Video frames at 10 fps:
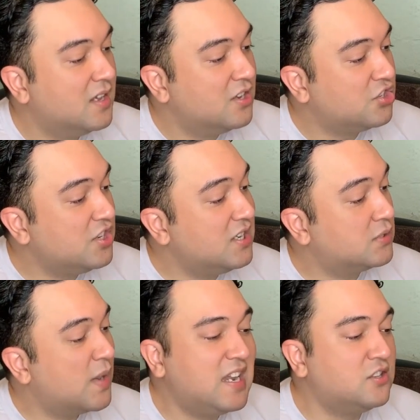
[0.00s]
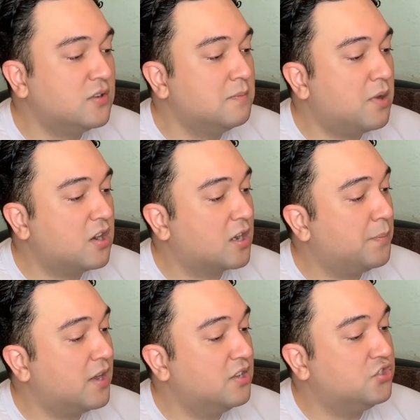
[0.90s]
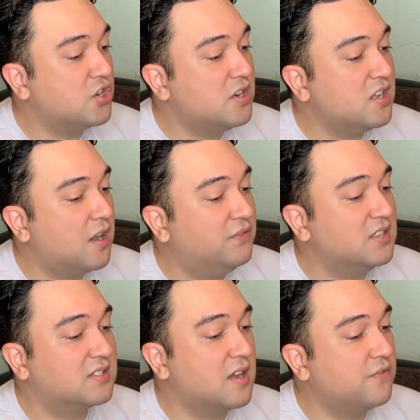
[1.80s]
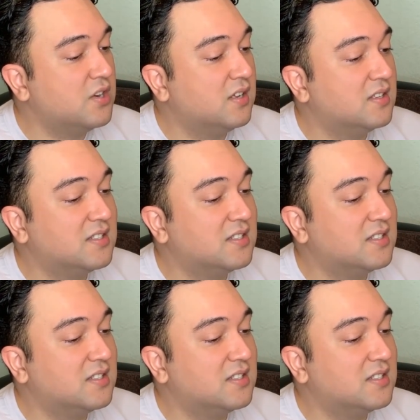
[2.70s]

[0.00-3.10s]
She is ready to embark upon a journey of discovery,